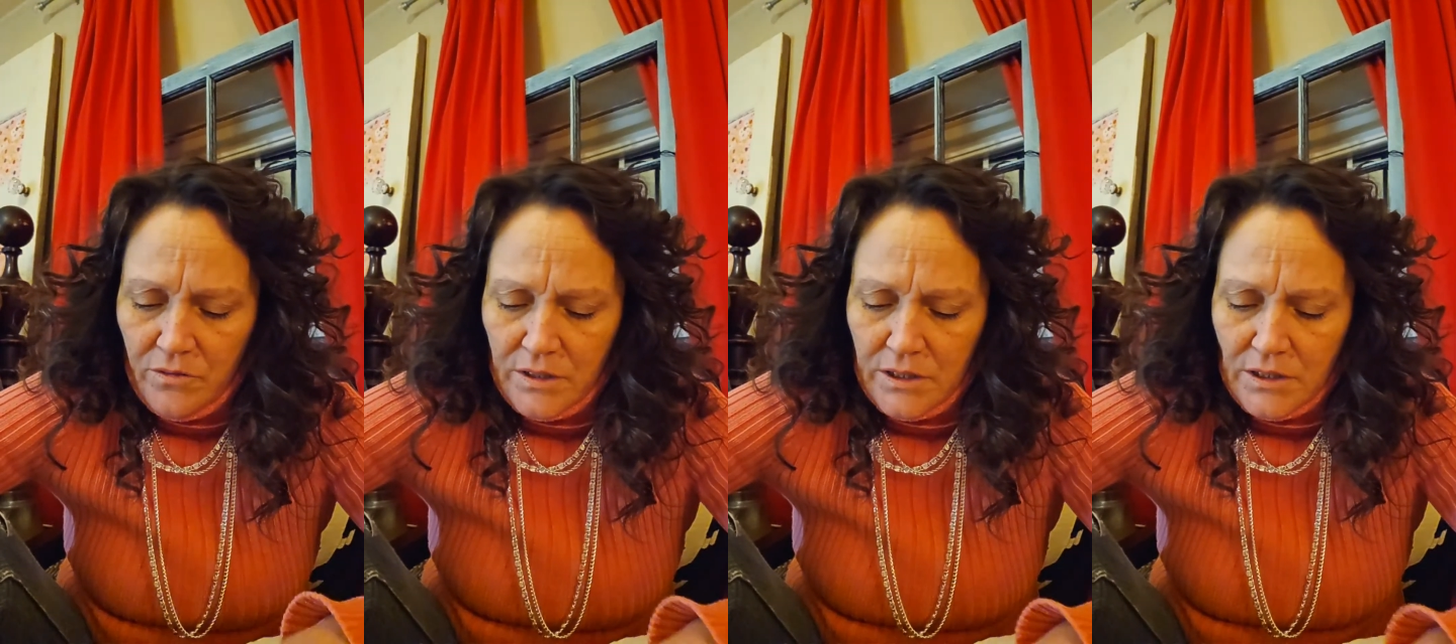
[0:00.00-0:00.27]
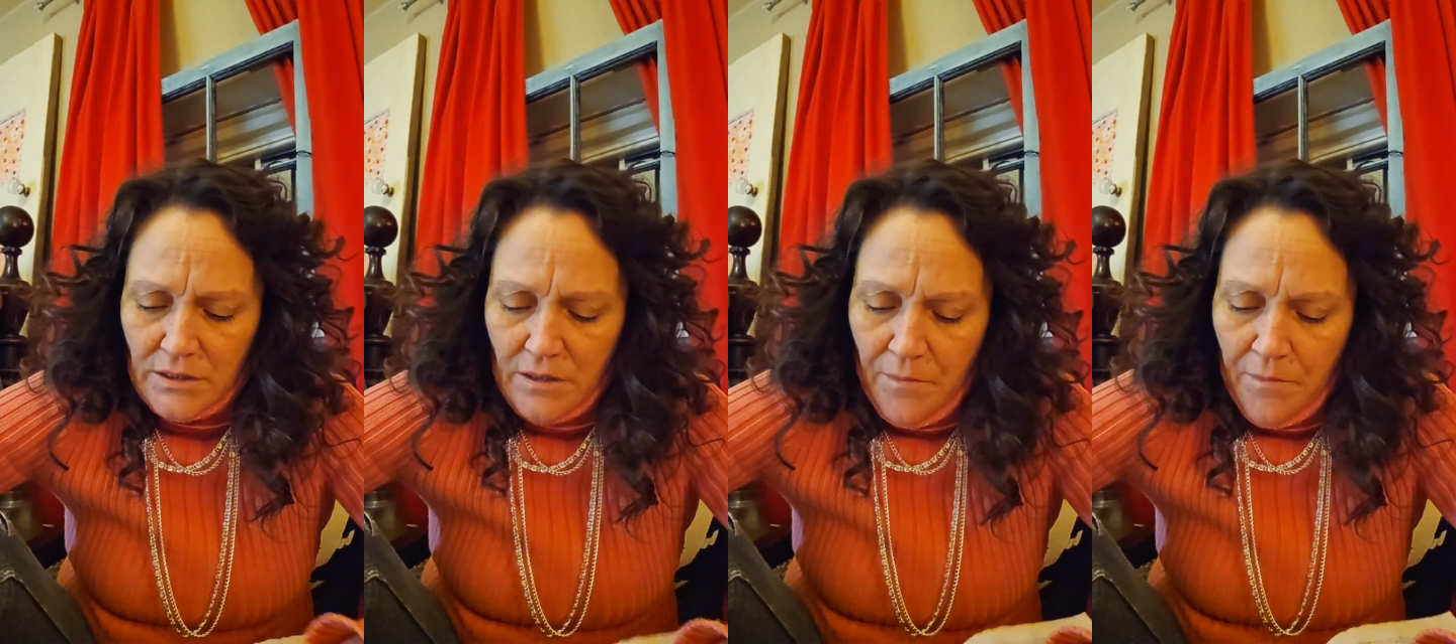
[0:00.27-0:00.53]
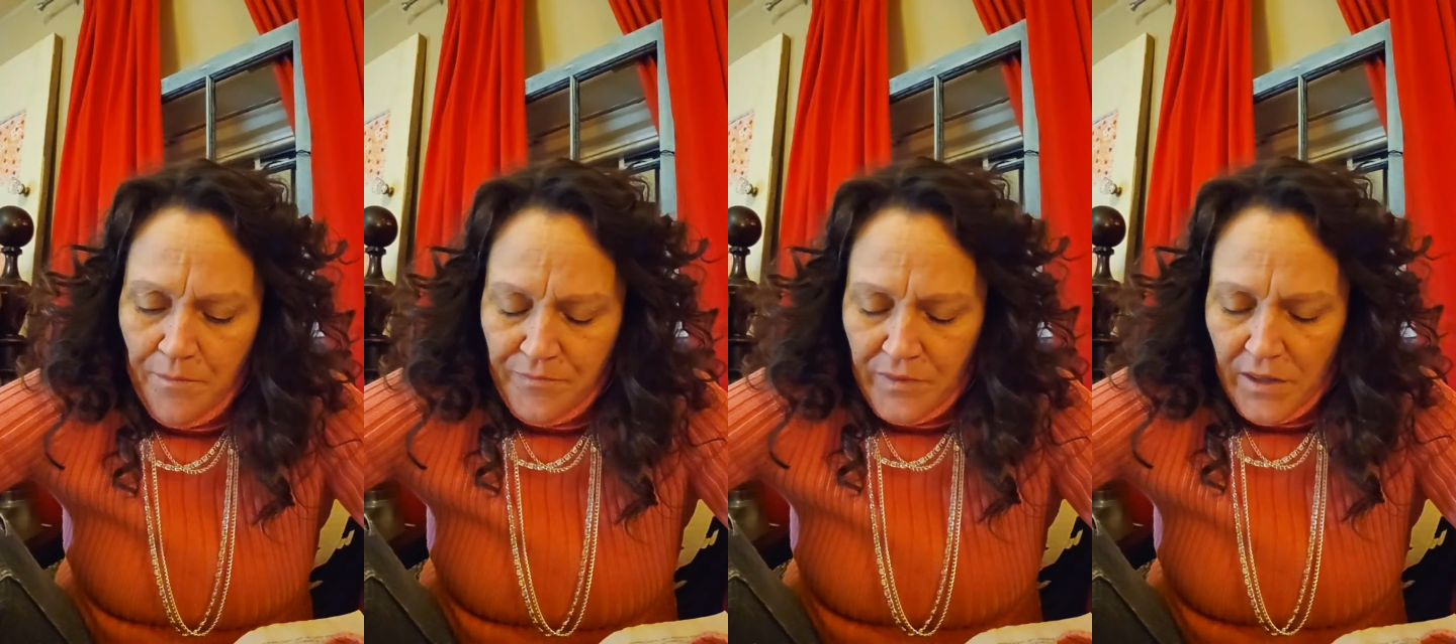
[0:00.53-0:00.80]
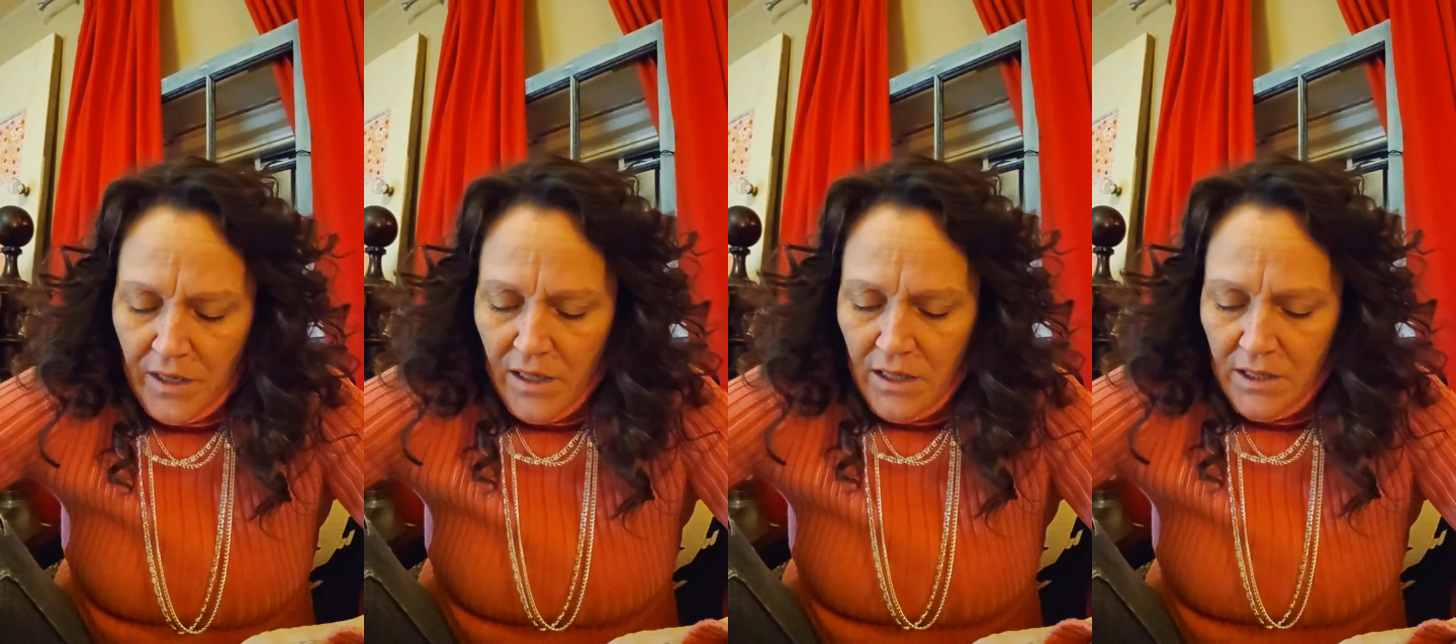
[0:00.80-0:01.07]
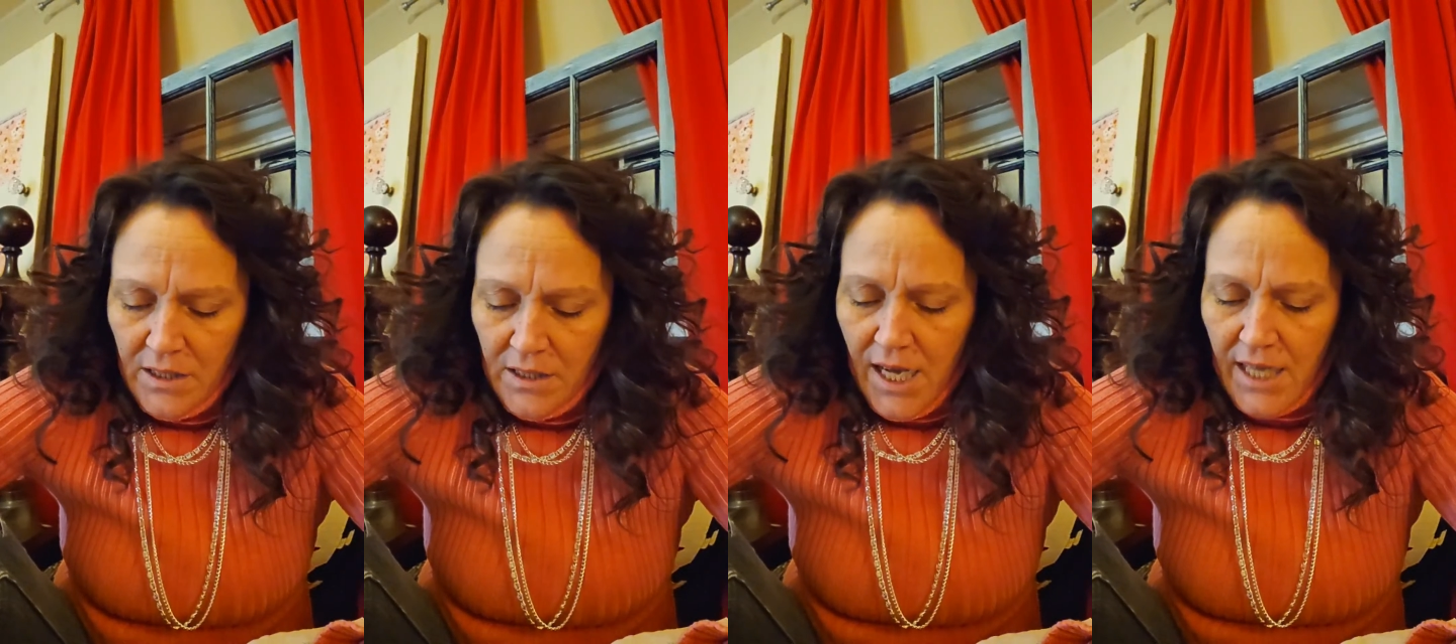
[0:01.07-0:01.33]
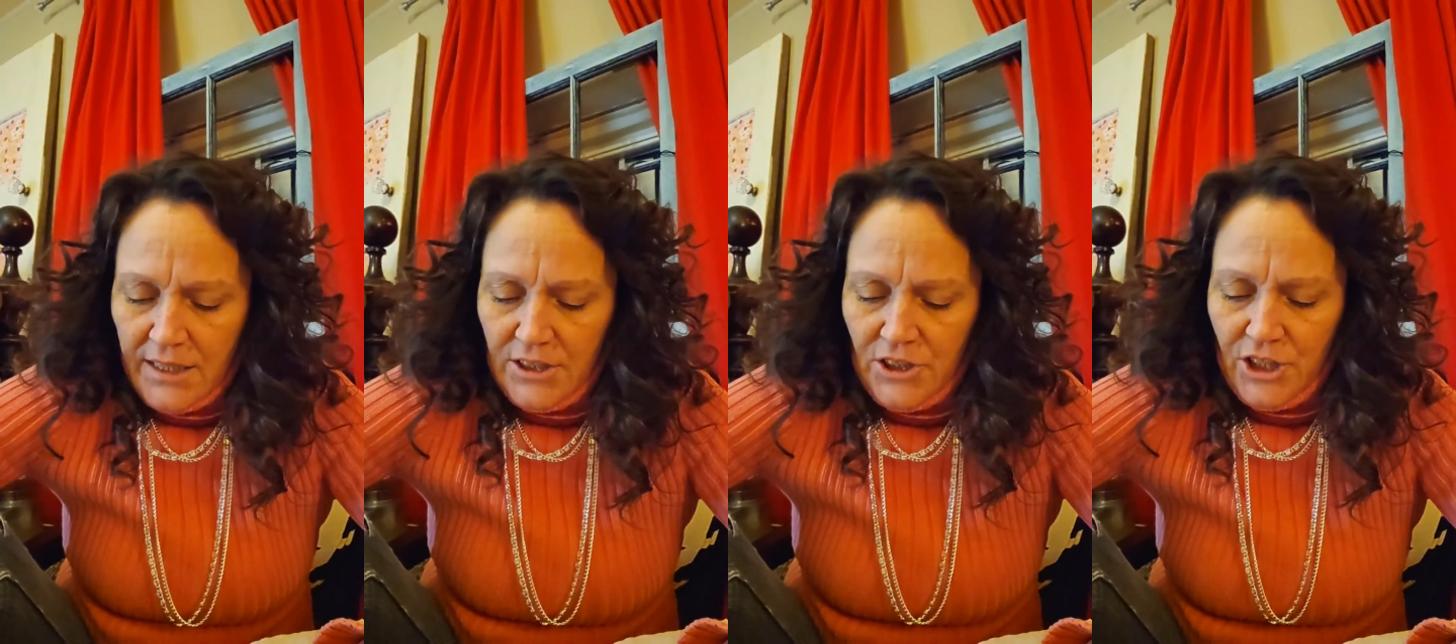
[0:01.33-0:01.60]
this. Not
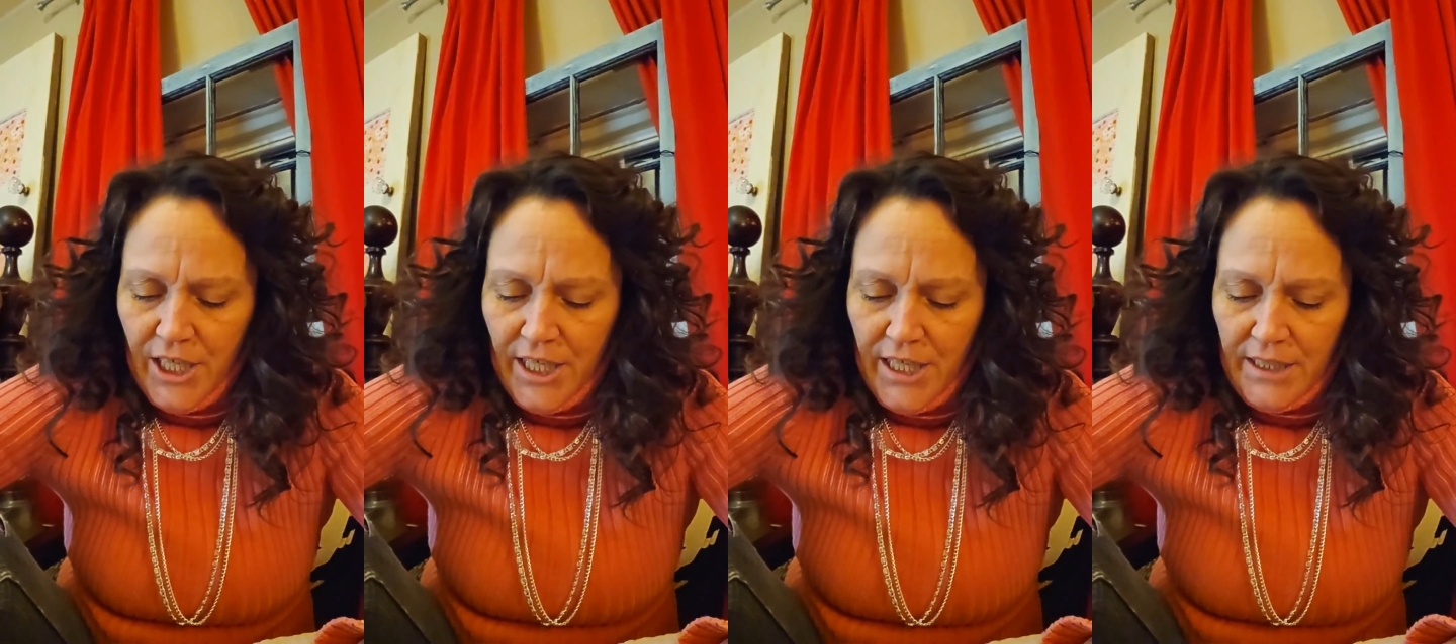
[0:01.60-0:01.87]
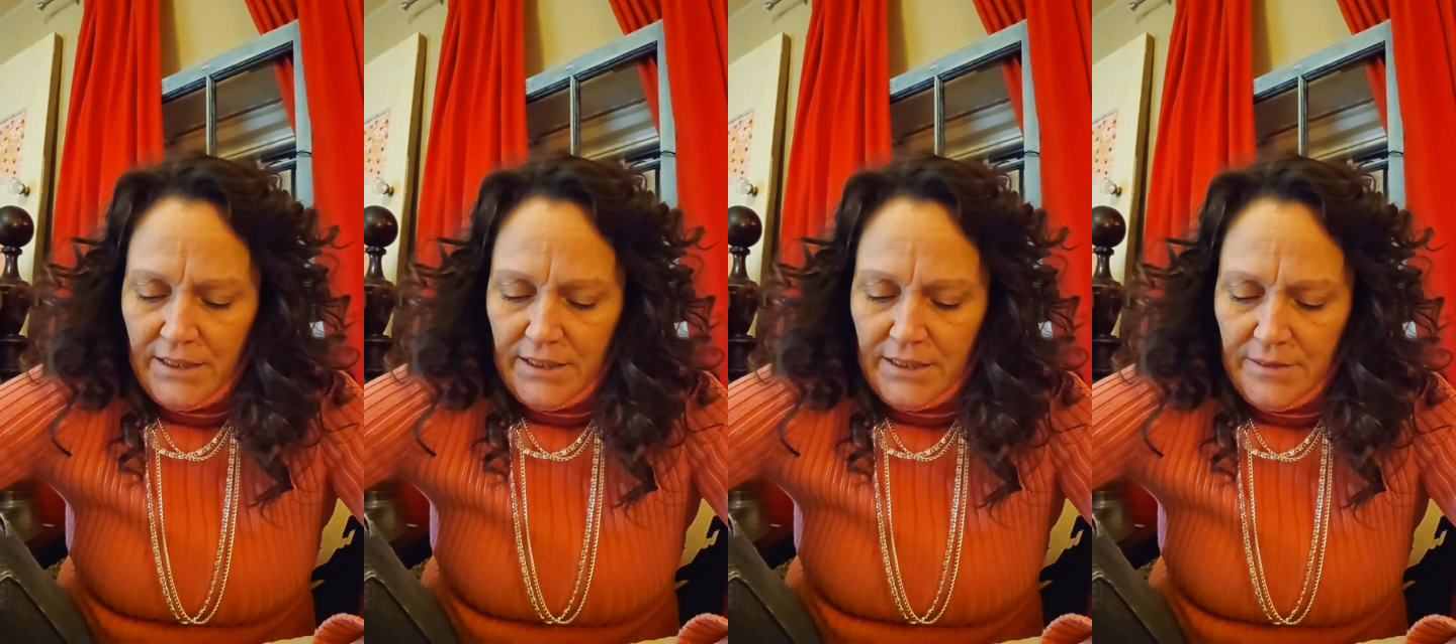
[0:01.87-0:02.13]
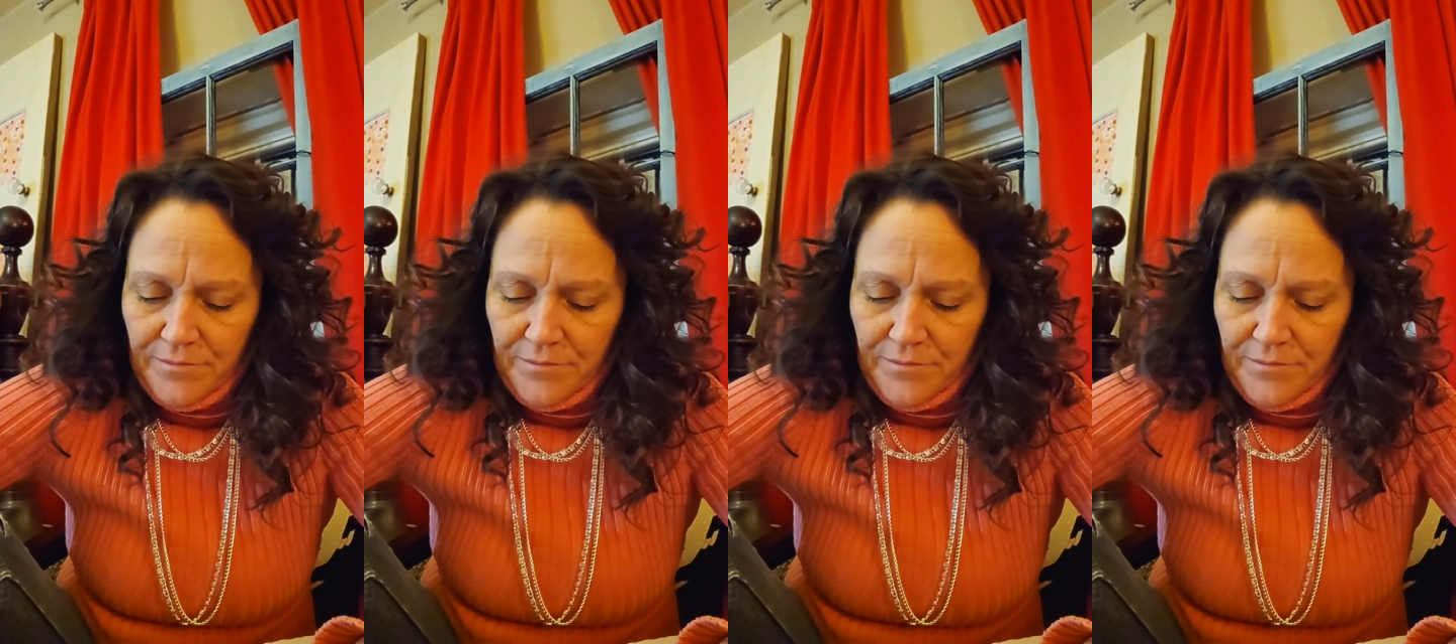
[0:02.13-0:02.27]
a chance.